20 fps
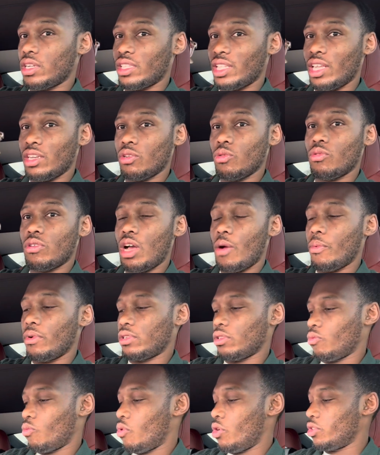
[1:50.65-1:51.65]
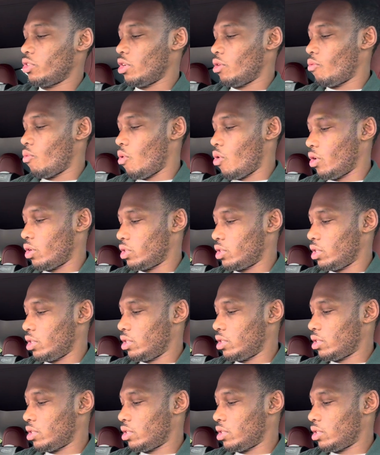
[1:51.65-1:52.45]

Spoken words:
They do come with a 1-year warranty.